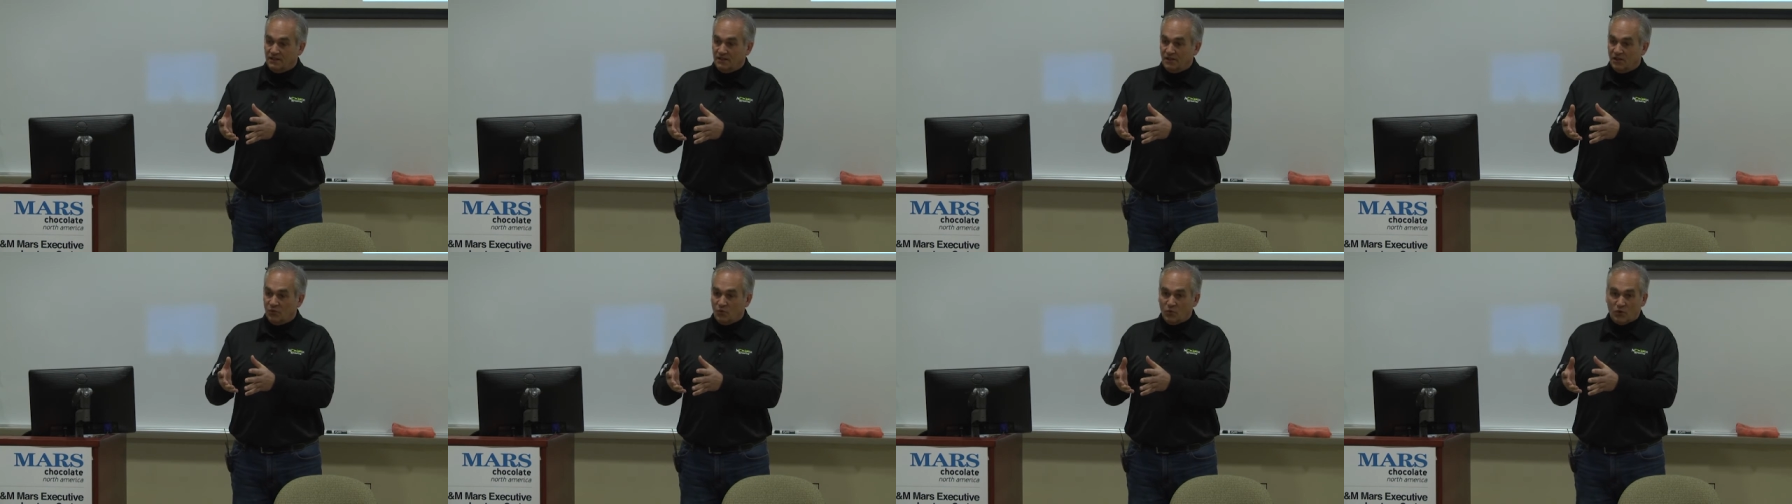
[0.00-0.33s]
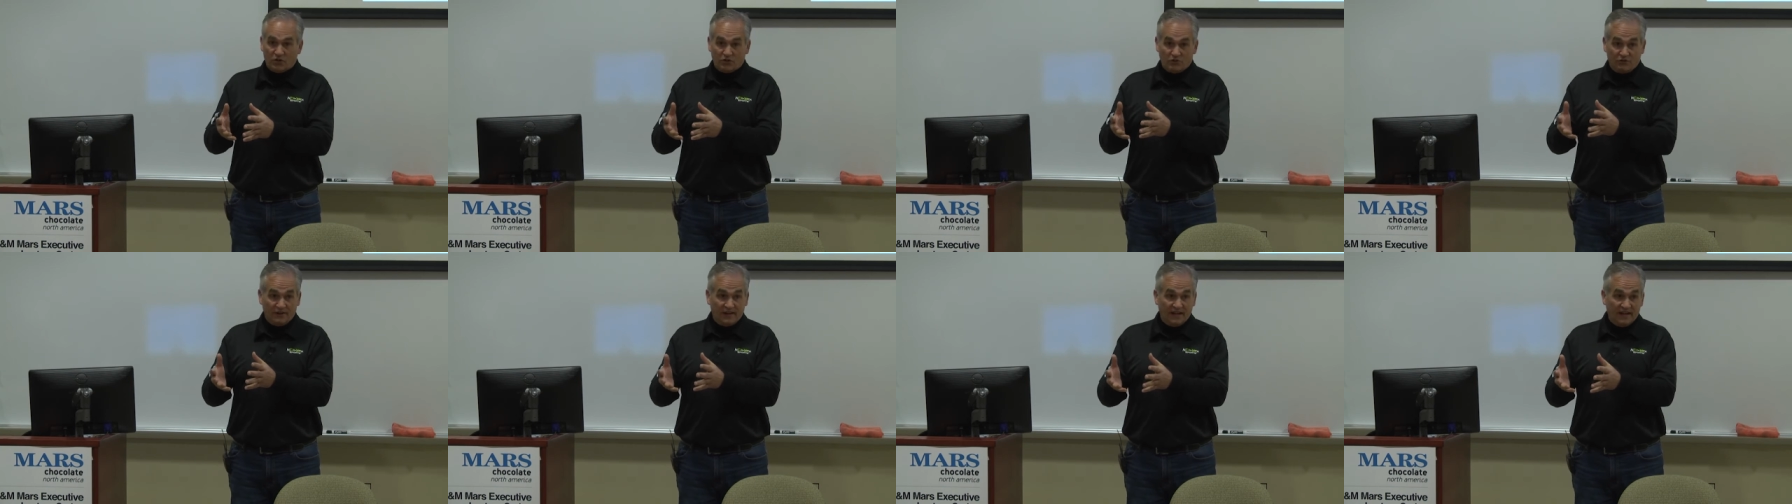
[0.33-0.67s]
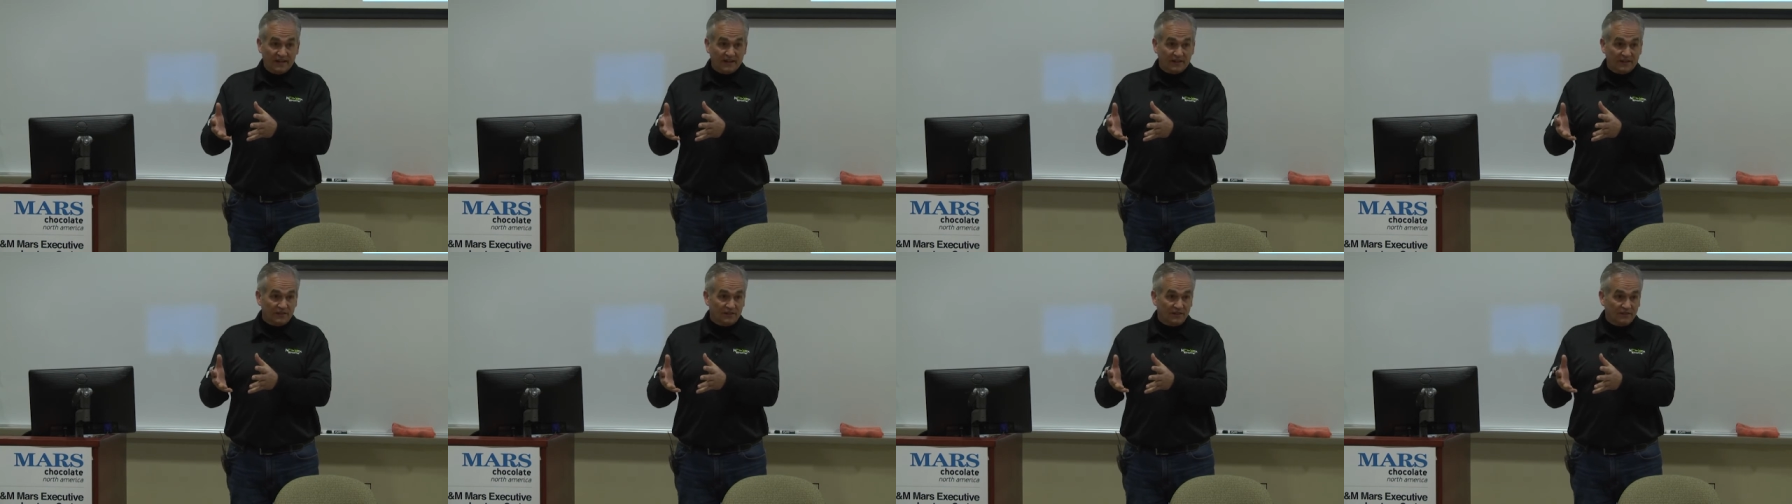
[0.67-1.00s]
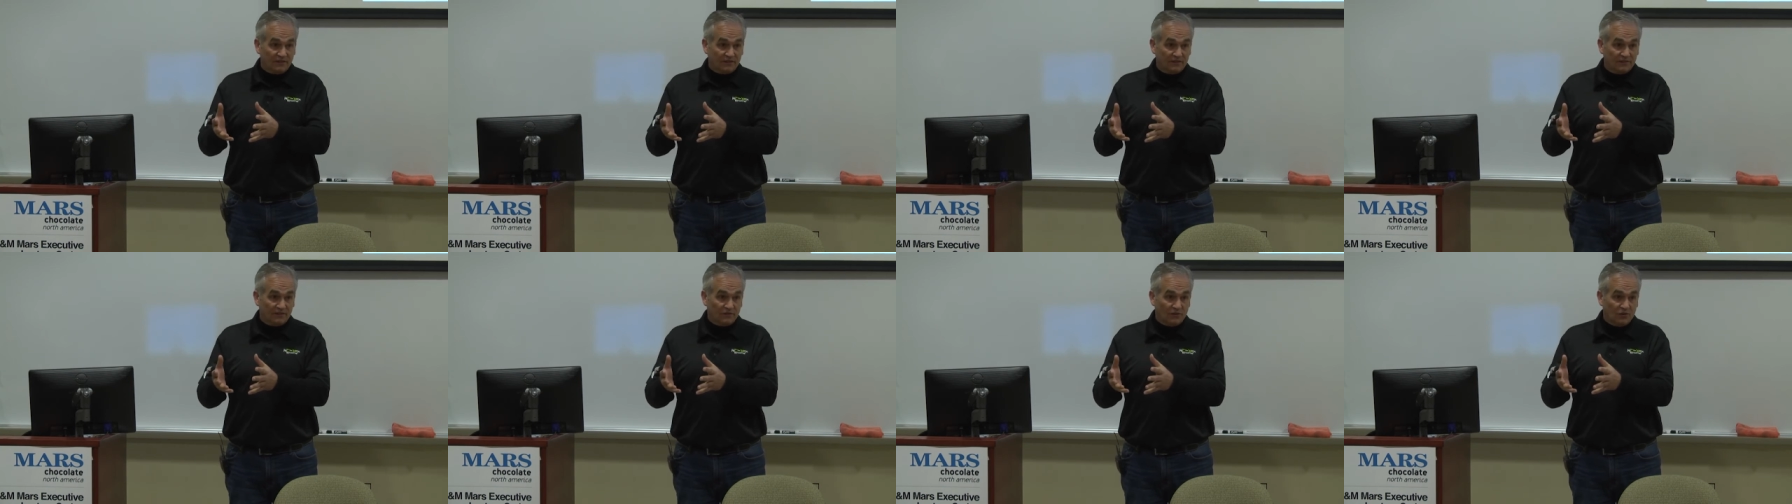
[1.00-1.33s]
uh, were created
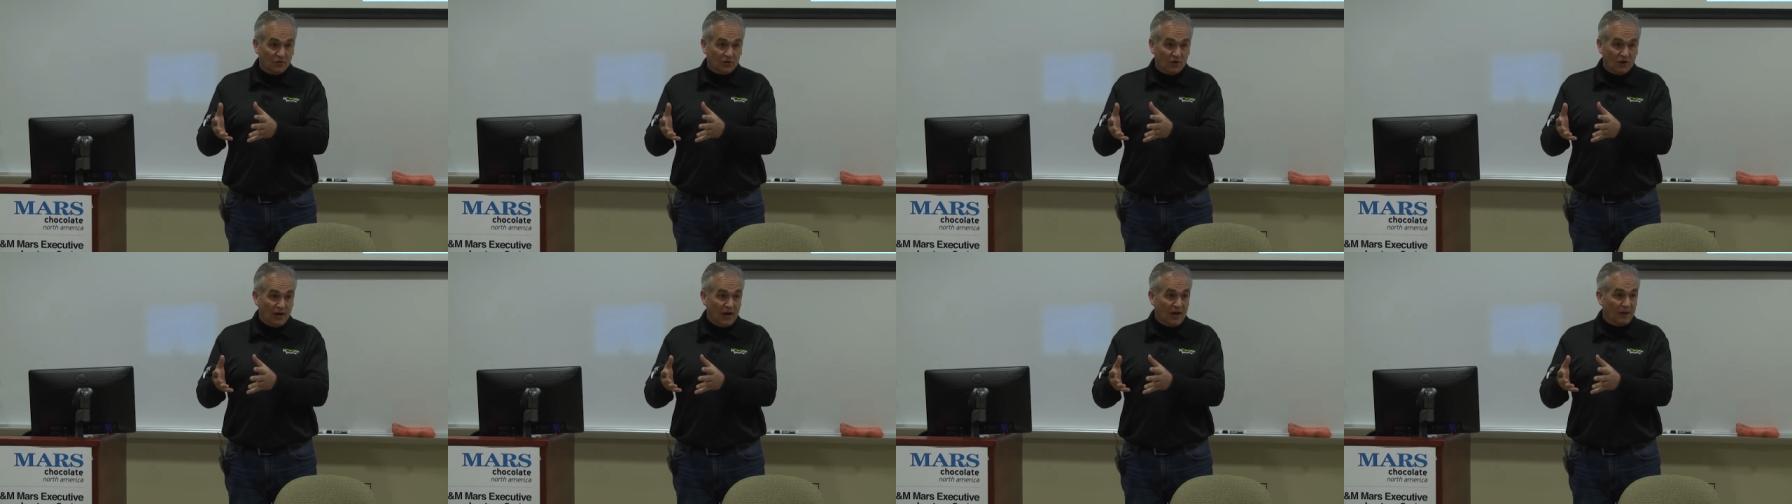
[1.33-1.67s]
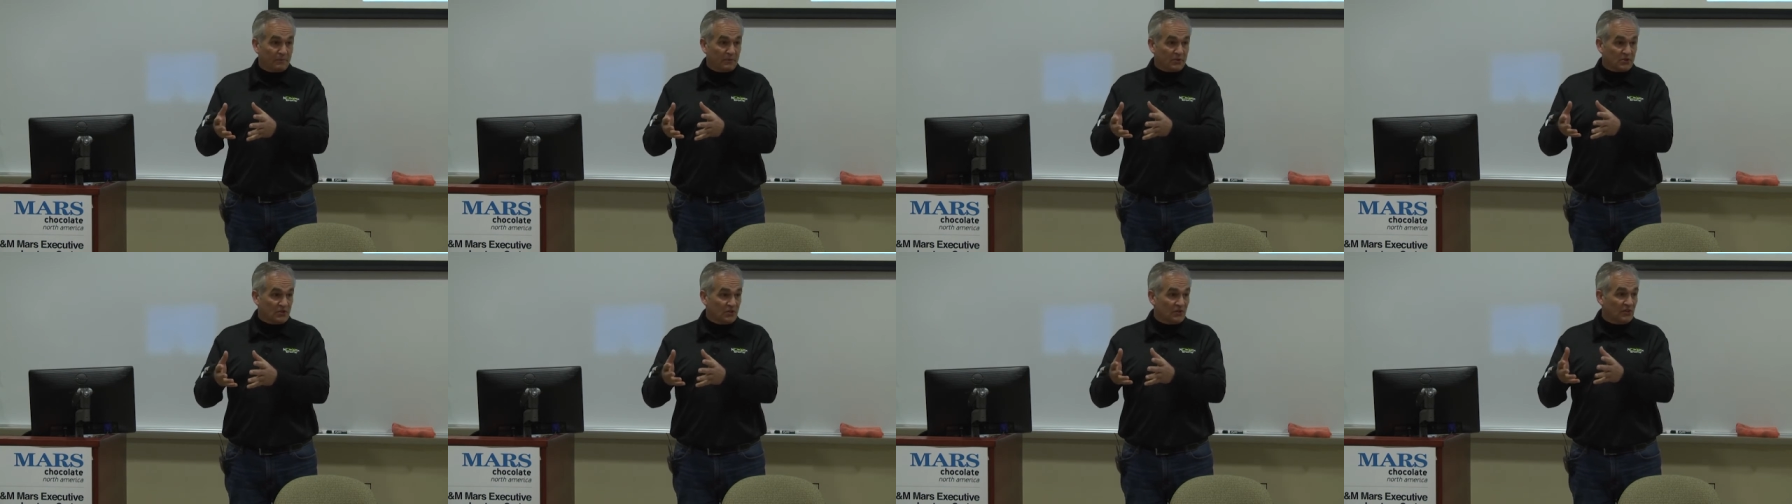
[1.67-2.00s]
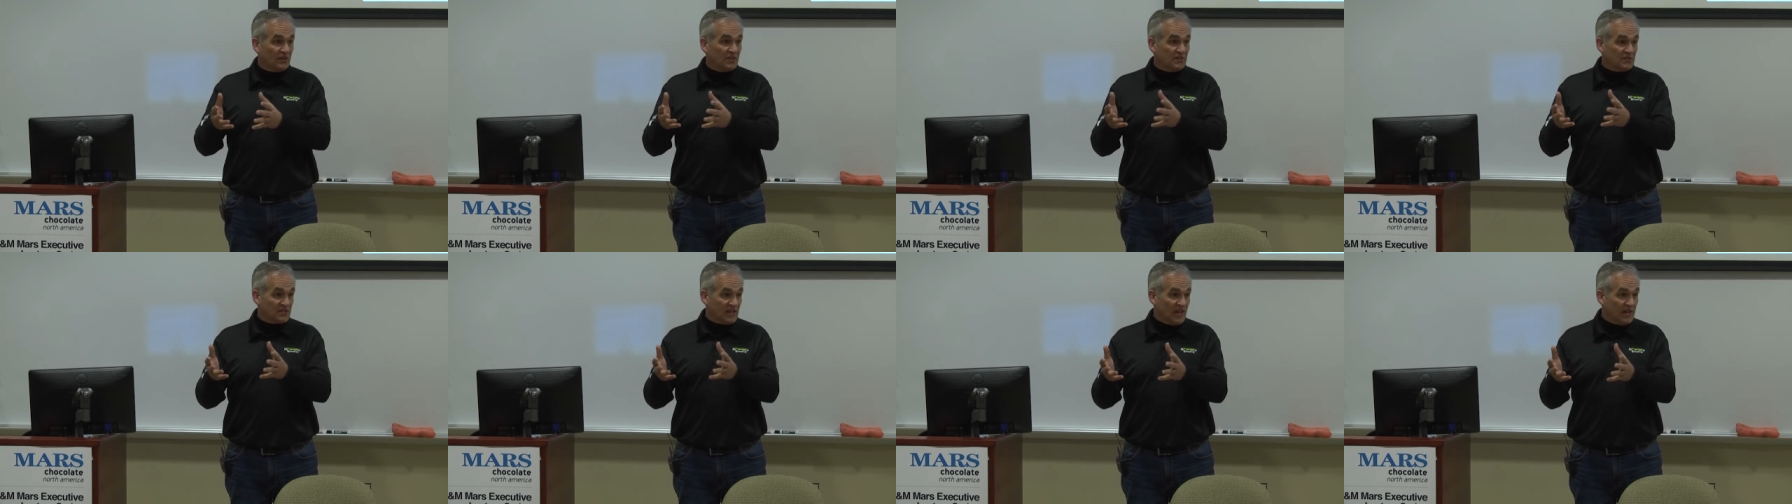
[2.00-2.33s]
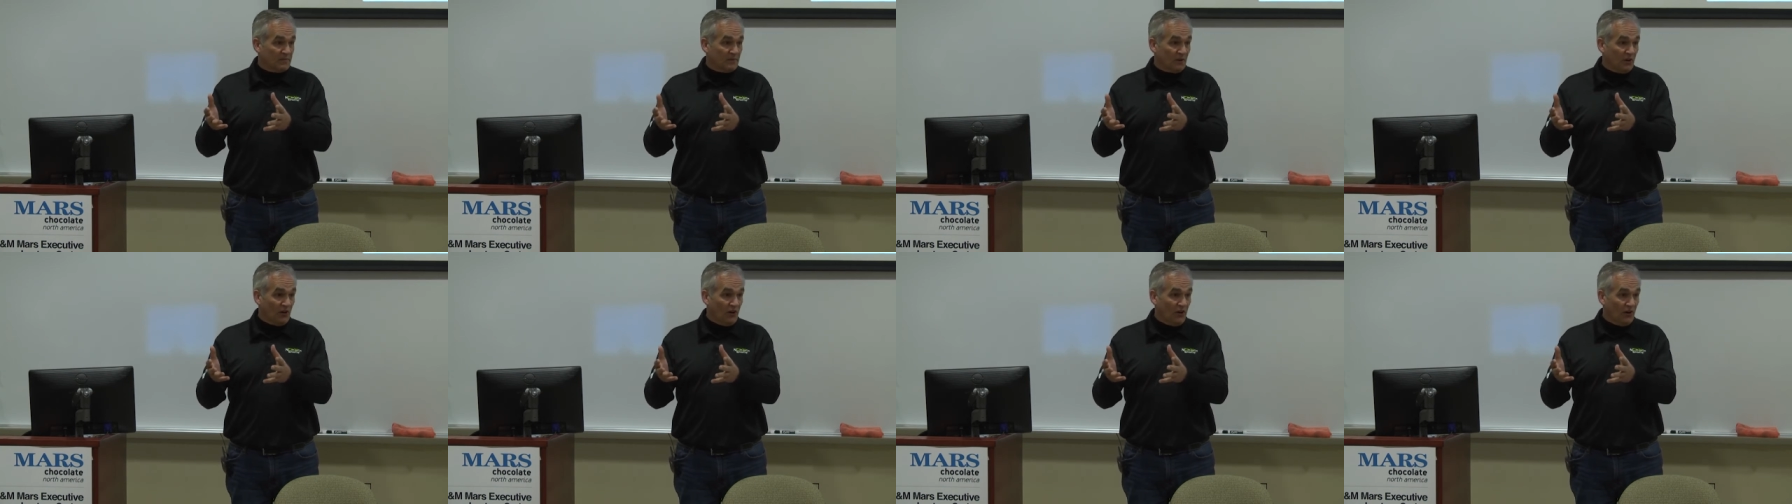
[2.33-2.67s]
or opportunities
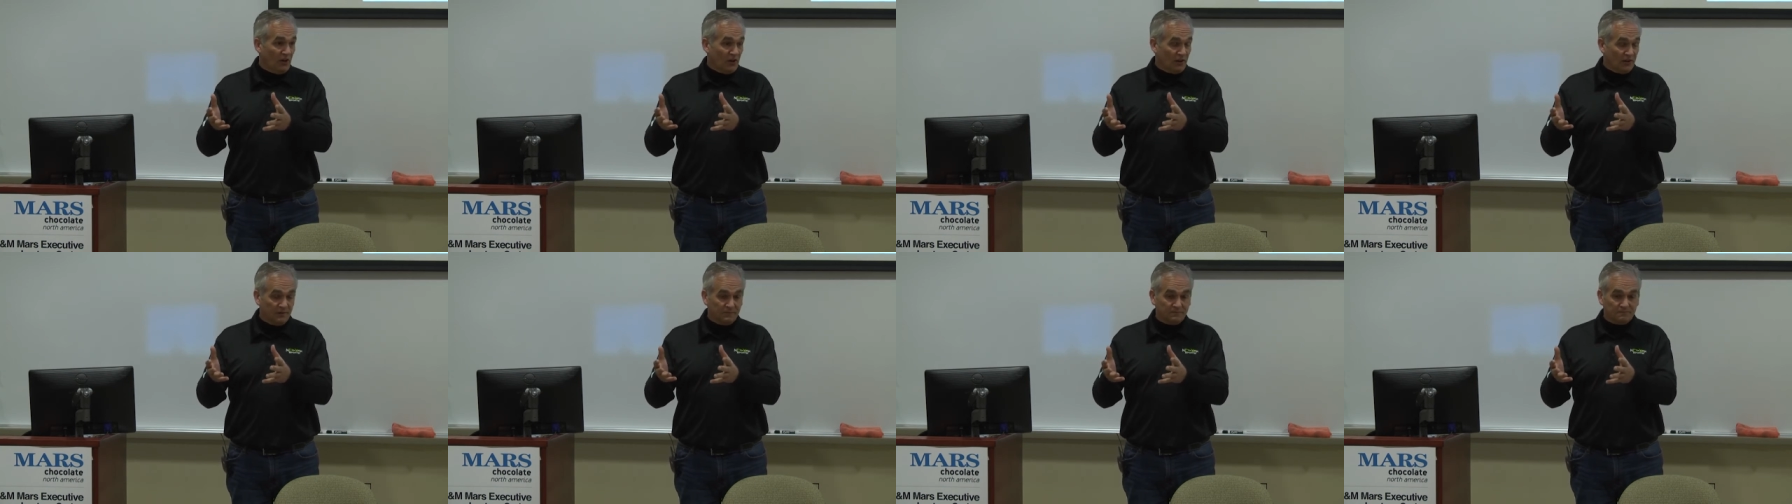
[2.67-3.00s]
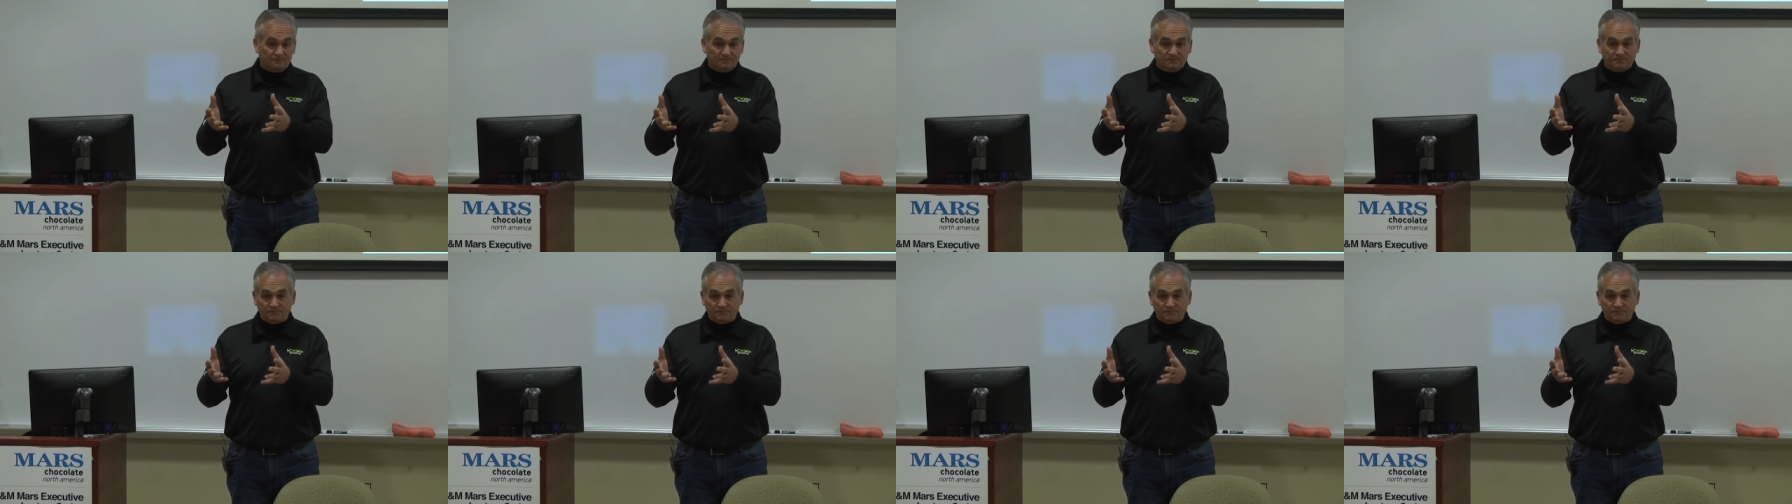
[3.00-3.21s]
came along